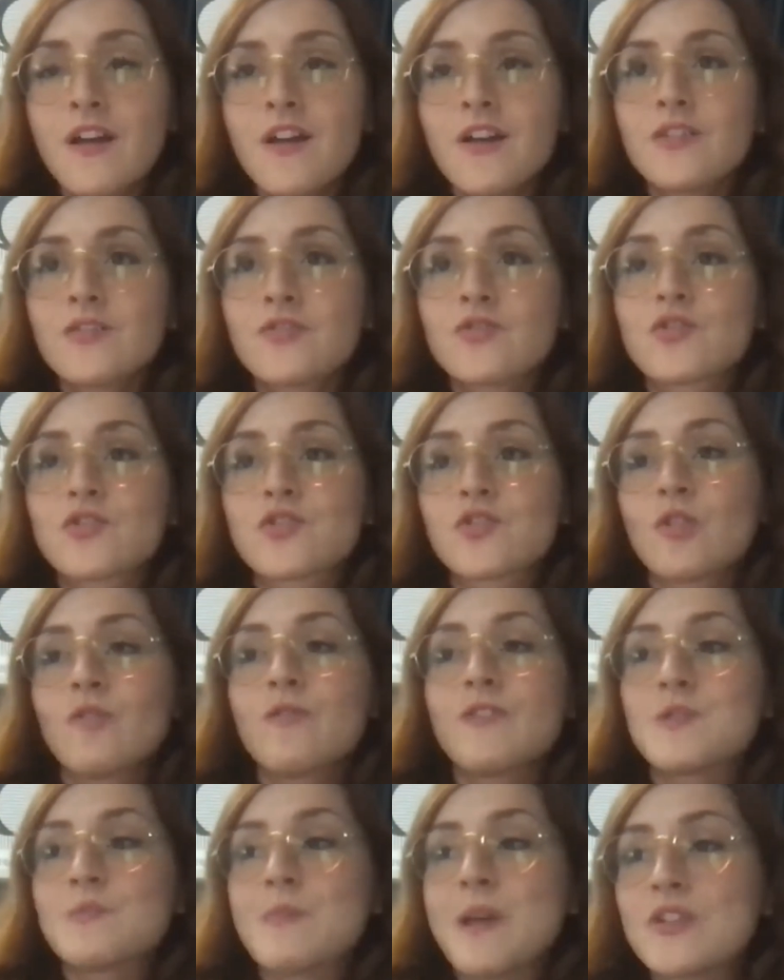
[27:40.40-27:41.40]
to
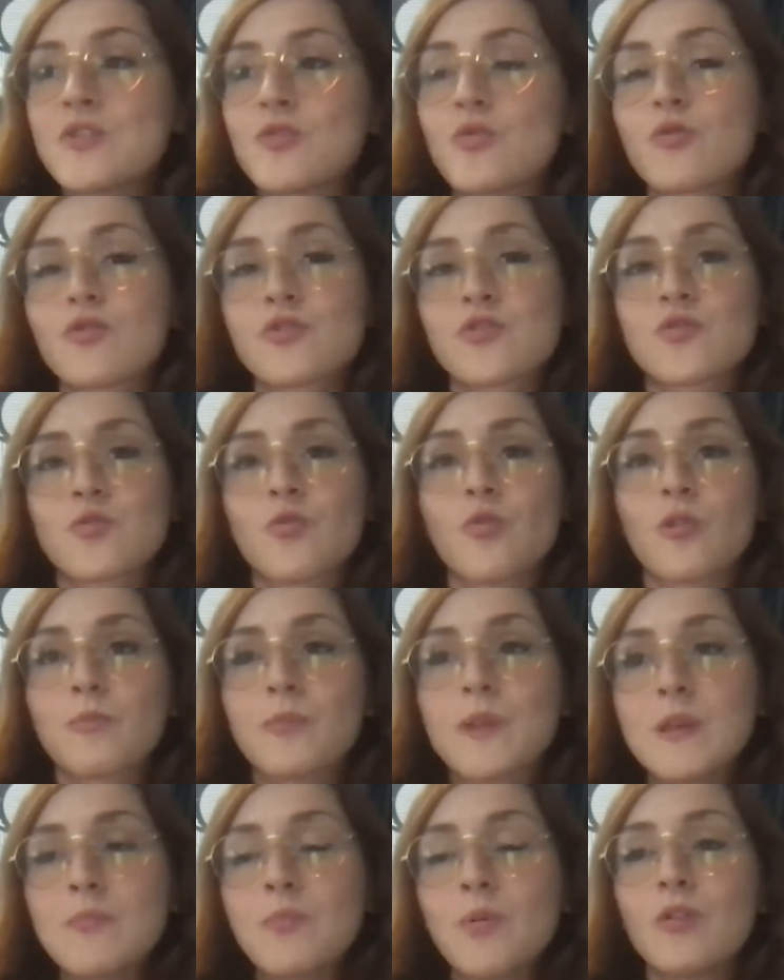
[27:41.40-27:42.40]
serve as mentors or
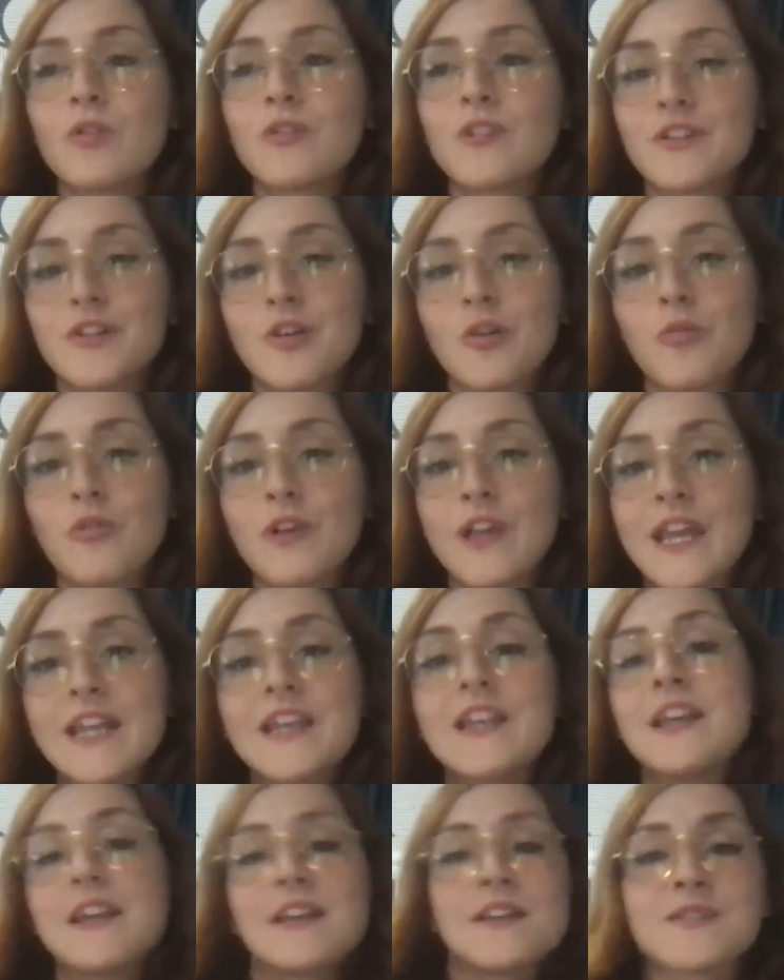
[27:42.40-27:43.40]
people,
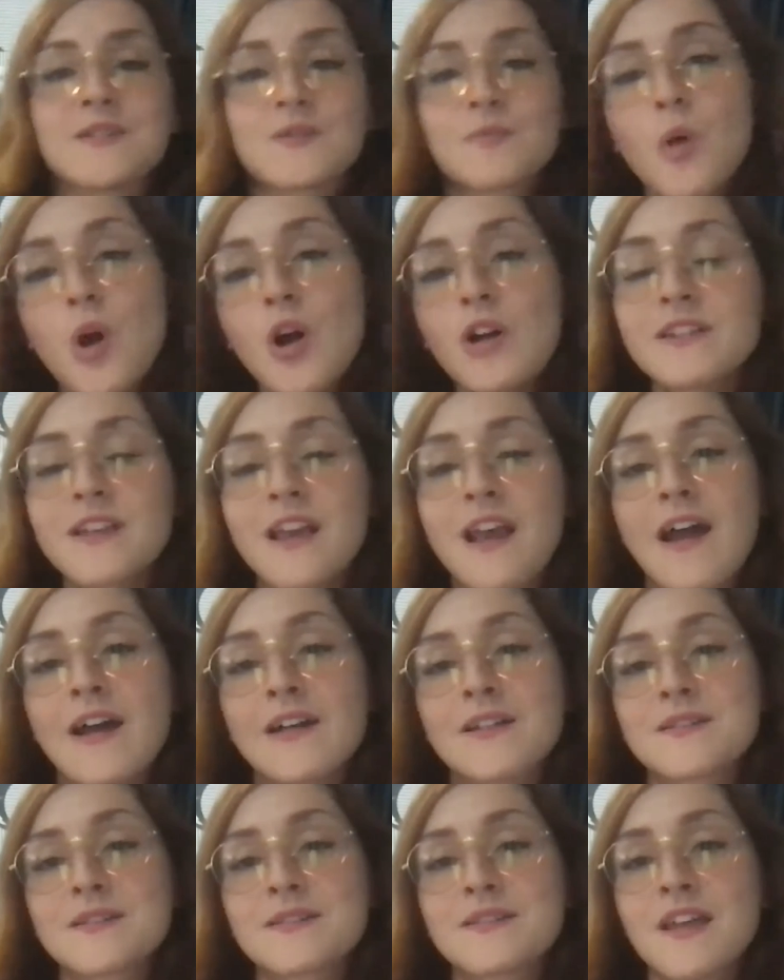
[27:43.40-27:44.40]
in his
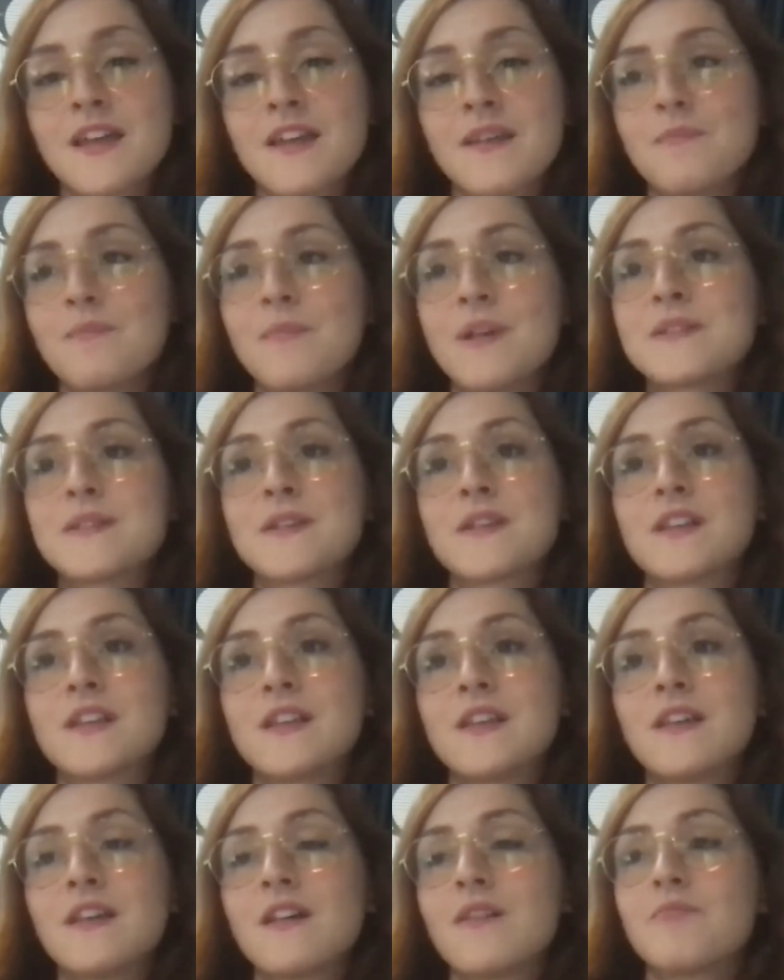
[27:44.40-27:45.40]
podcasts that
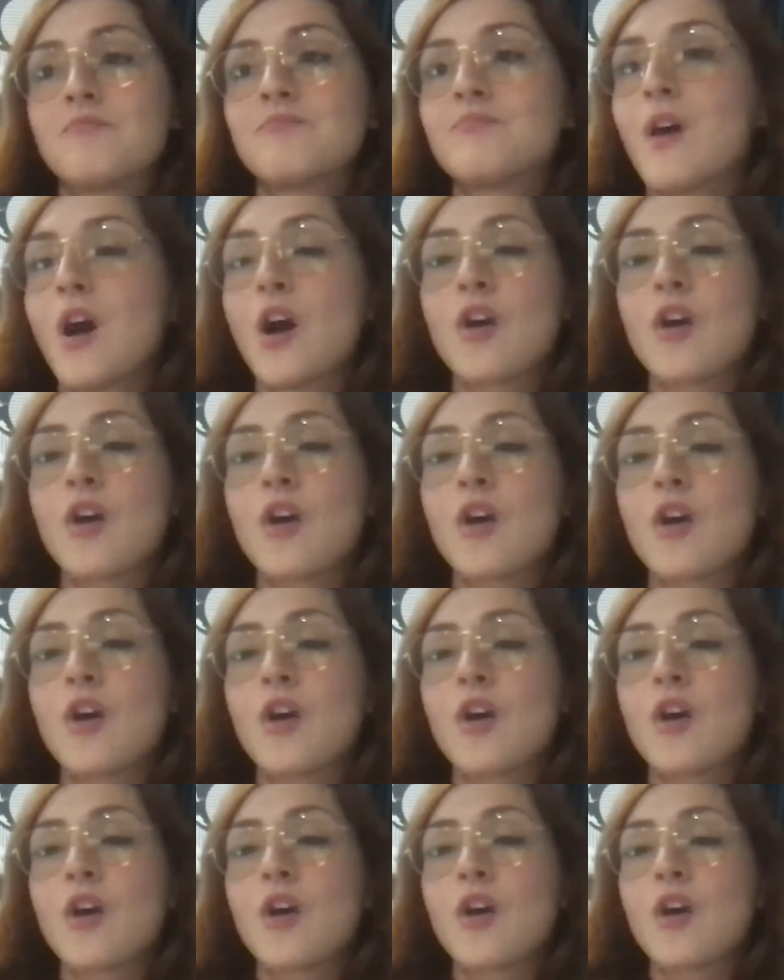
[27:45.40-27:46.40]
basically other
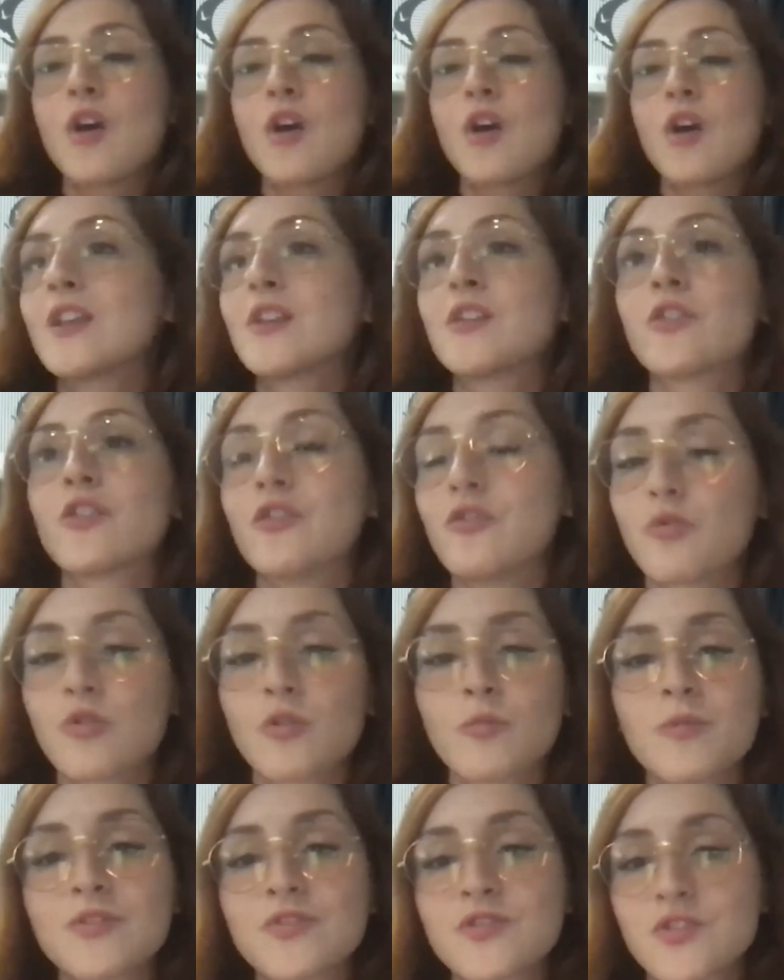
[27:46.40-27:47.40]
regular
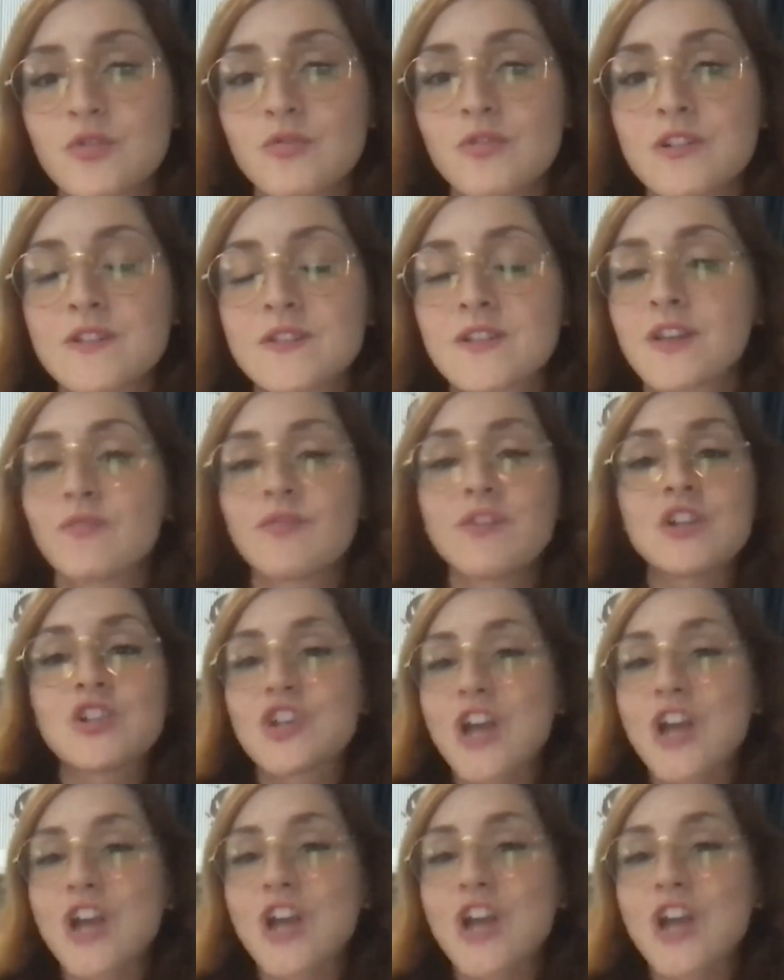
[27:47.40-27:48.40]
normal students can reach
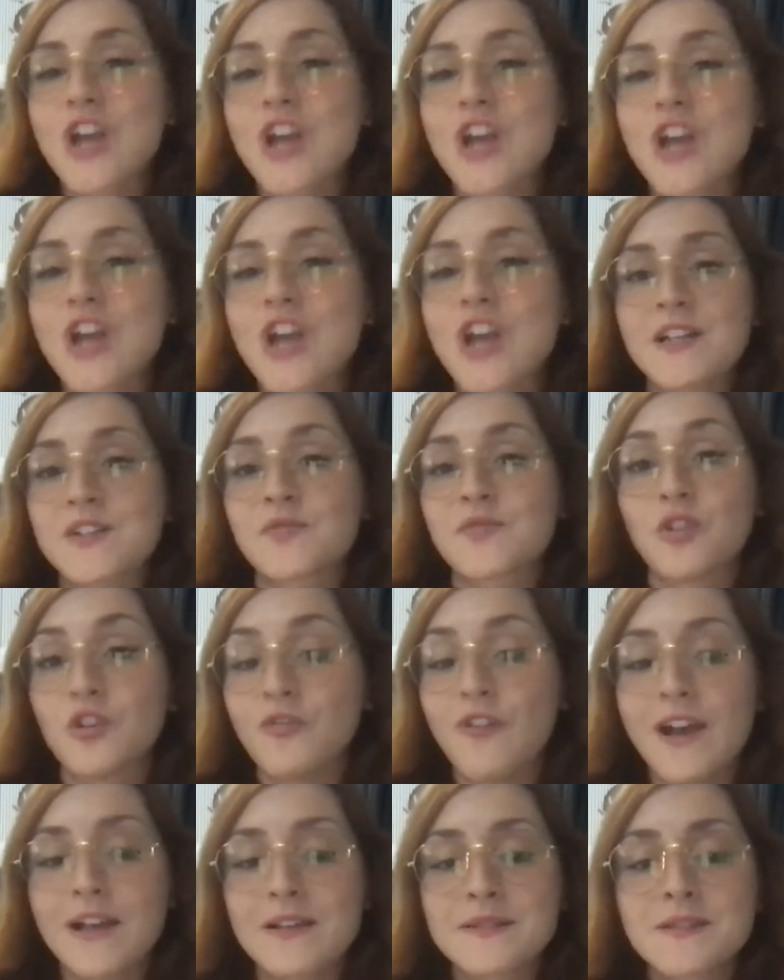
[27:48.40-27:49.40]
out to and ask for
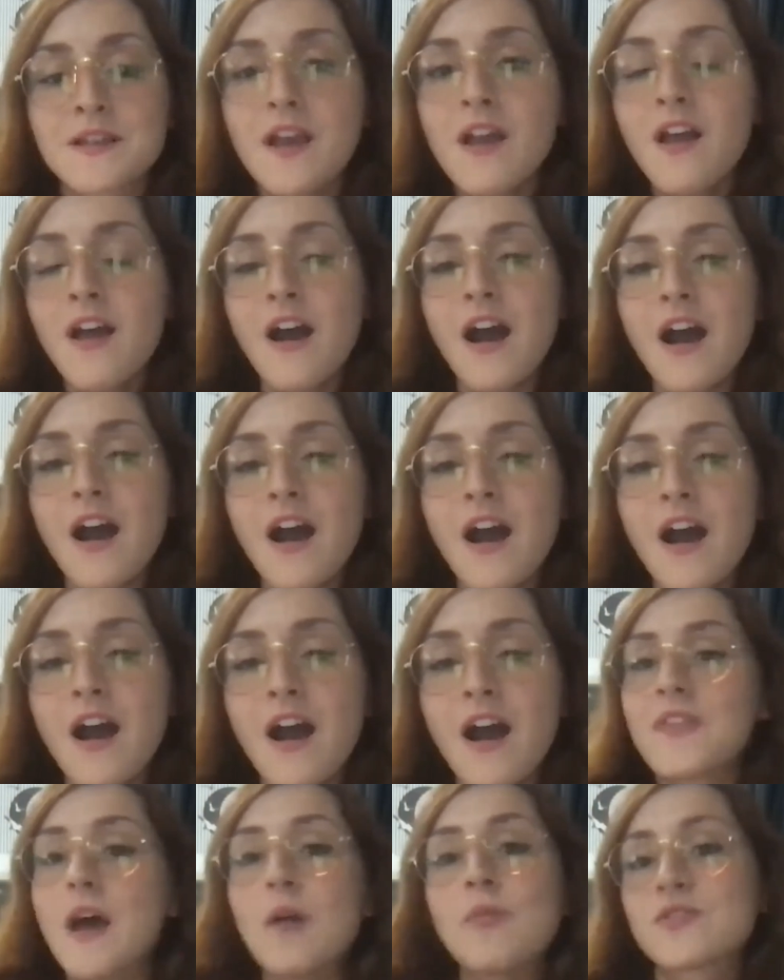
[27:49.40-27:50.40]
advice. I
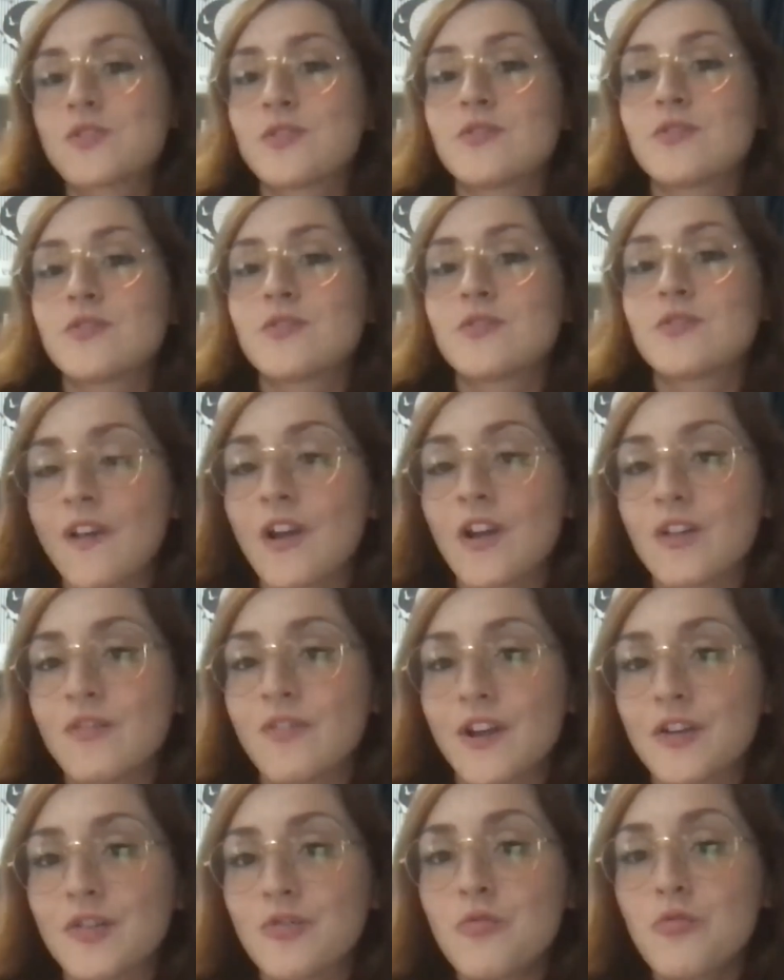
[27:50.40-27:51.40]
thought that was also
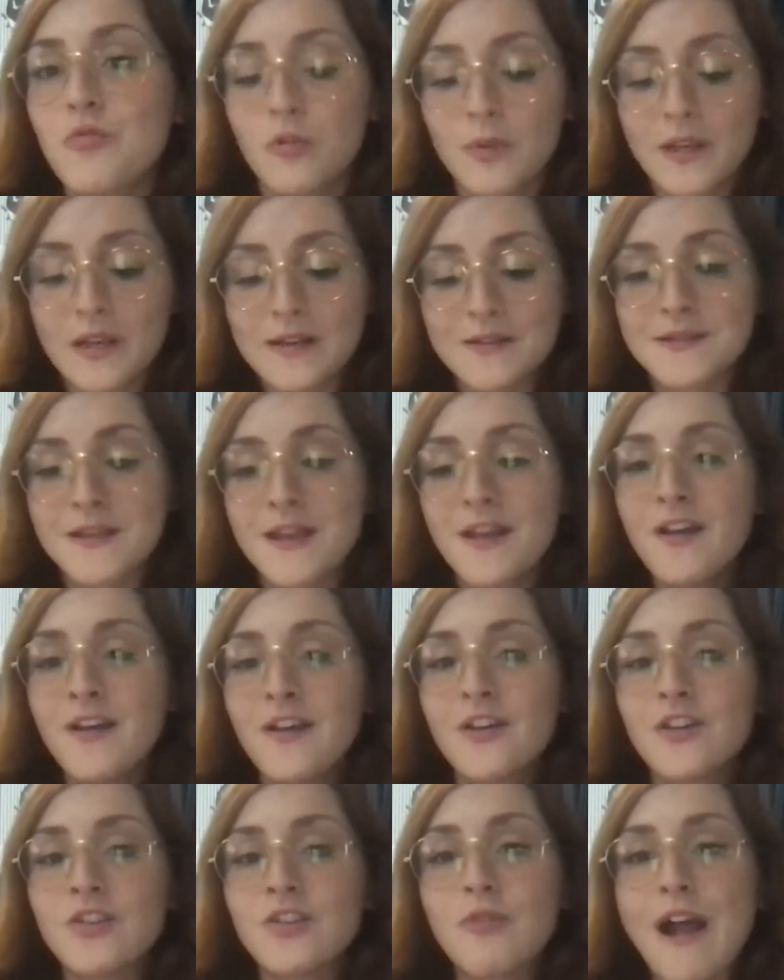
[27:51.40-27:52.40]
very cool because
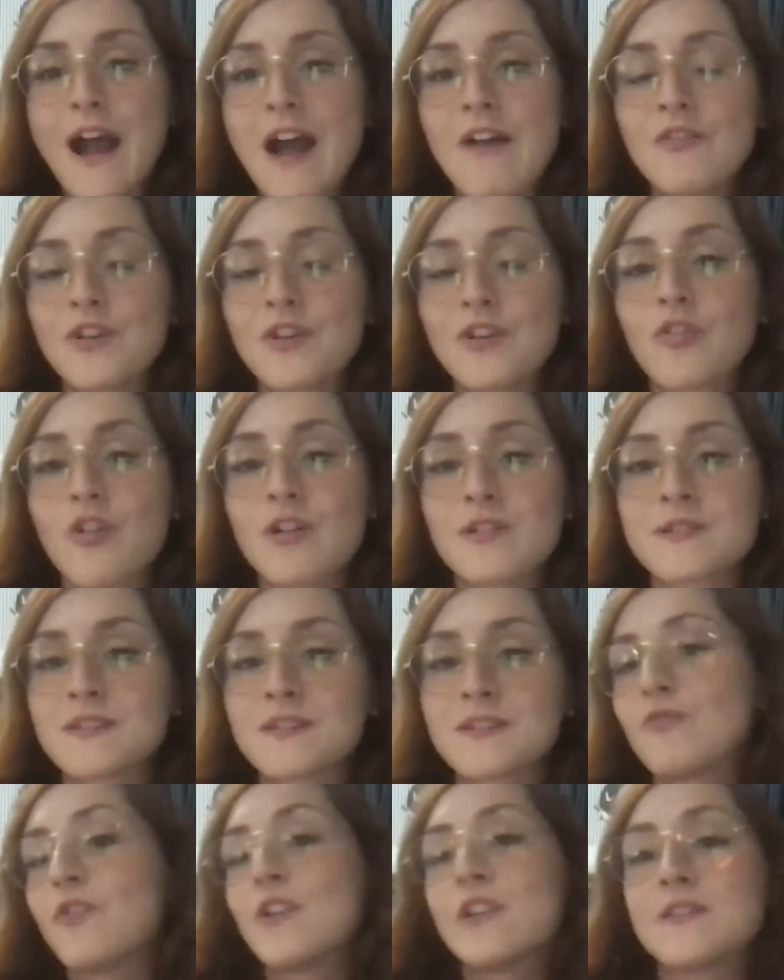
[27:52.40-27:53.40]
you have it across
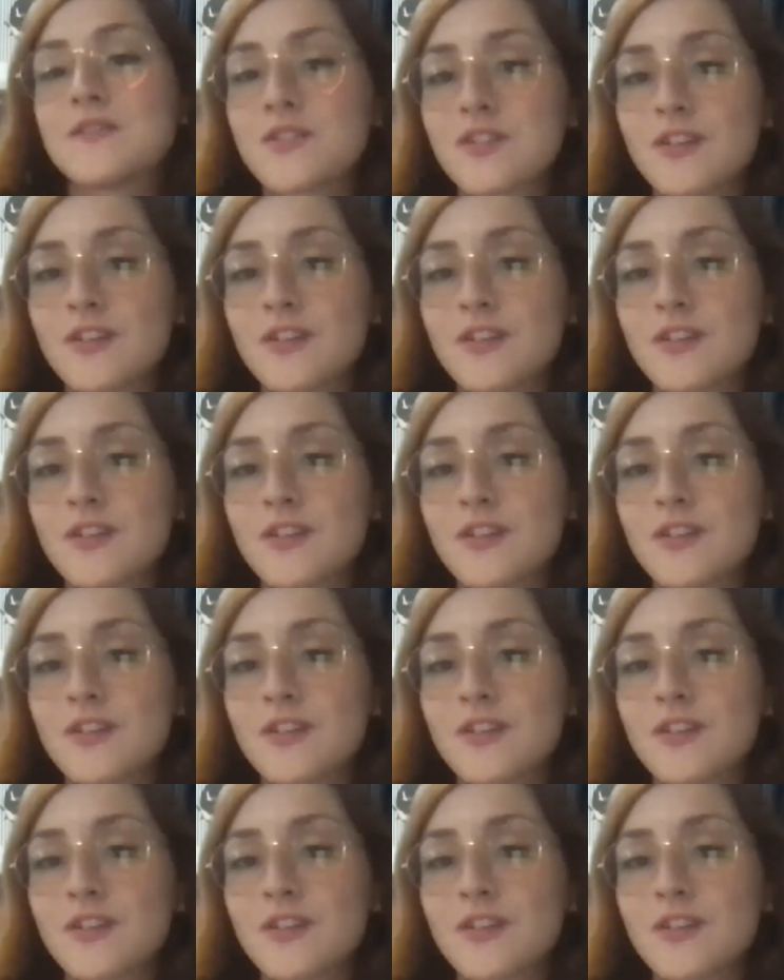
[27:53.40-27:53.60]
different